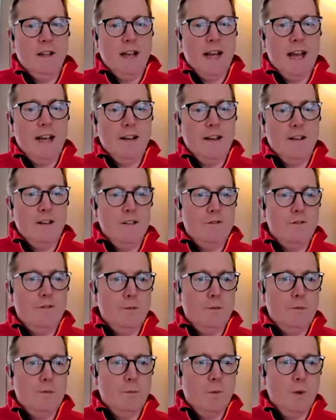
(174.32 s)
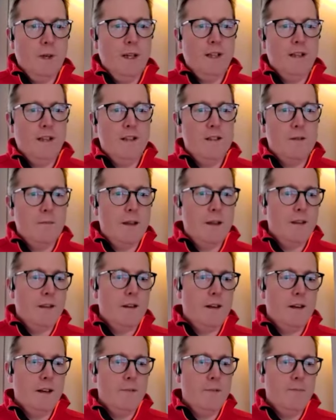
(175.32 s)
calendar from weekly to
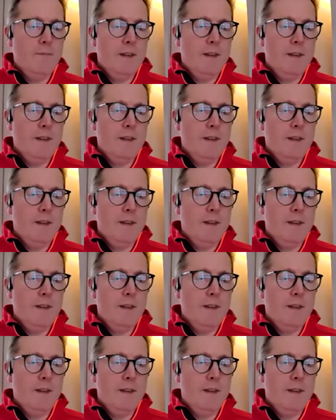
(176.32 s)
monthly.